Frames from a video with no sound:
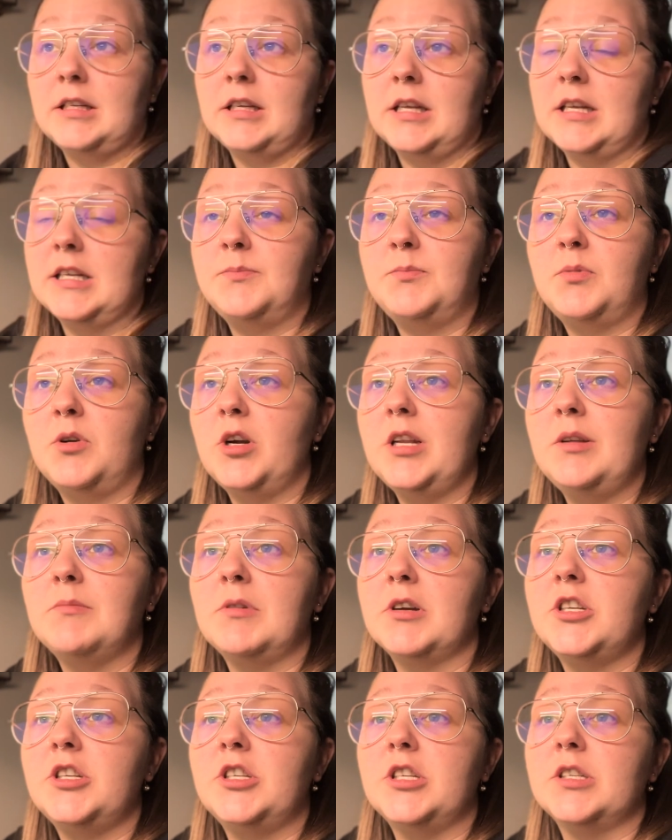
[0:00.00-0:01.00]
it's pretty
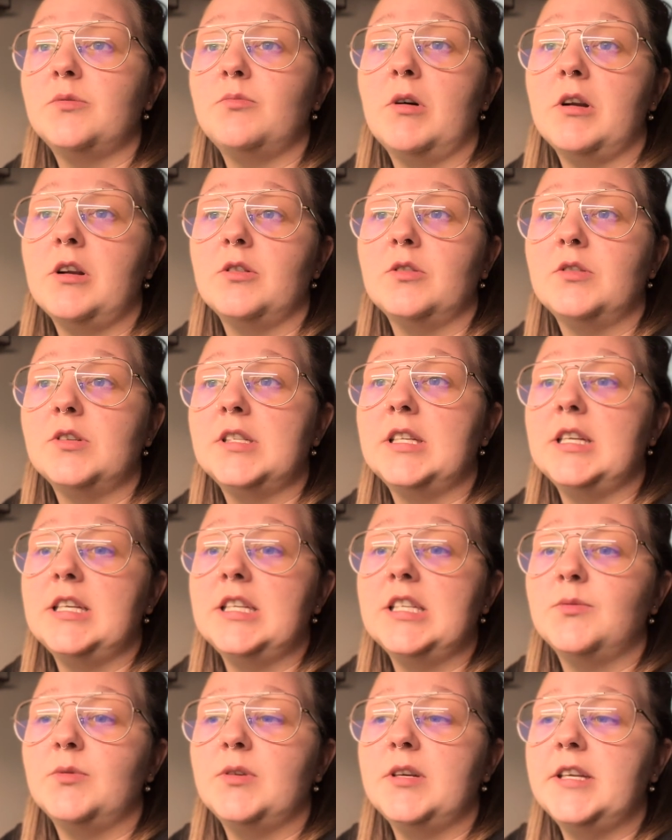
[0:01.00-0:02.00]
much just one of those
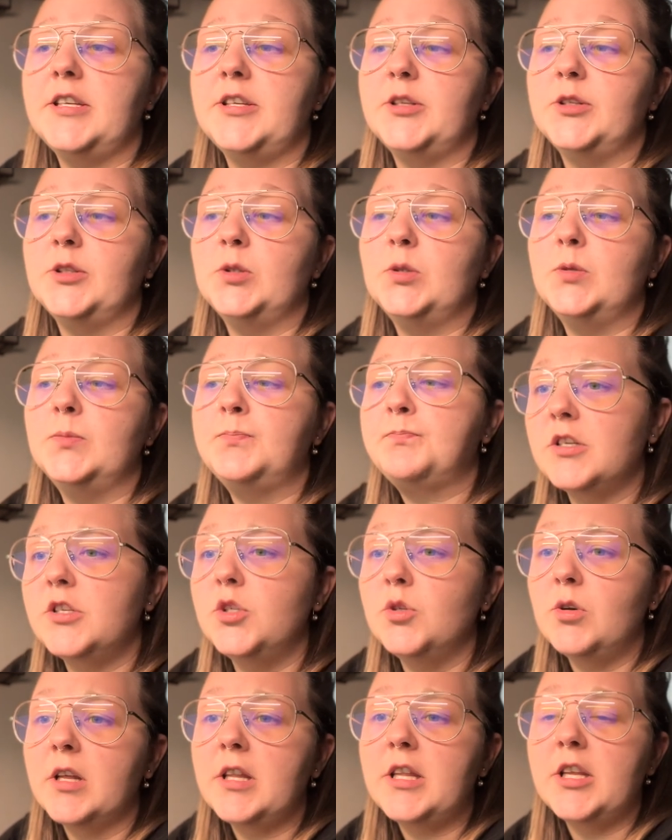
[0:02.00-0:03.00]
things where you
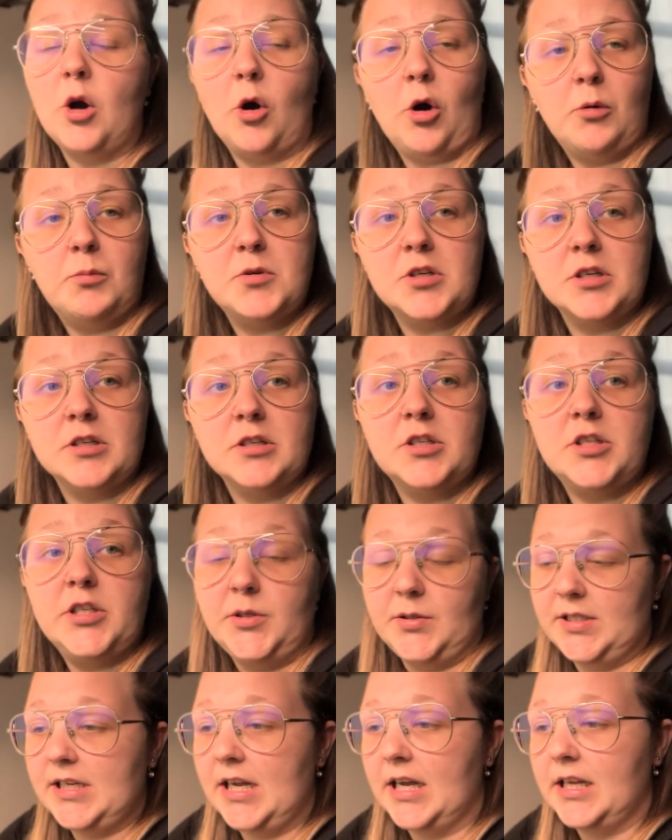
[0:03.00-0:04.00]
do get the option
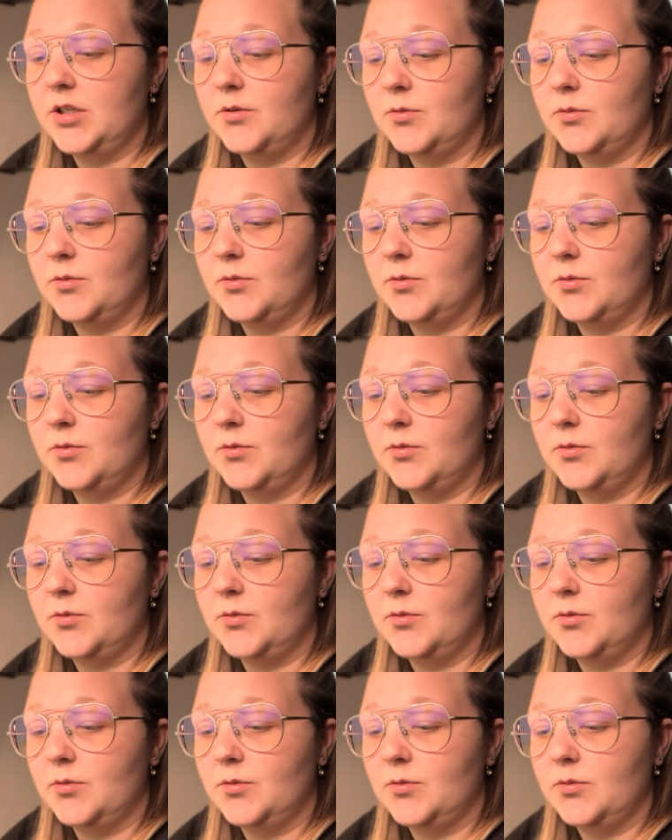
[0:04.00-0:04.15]
to attend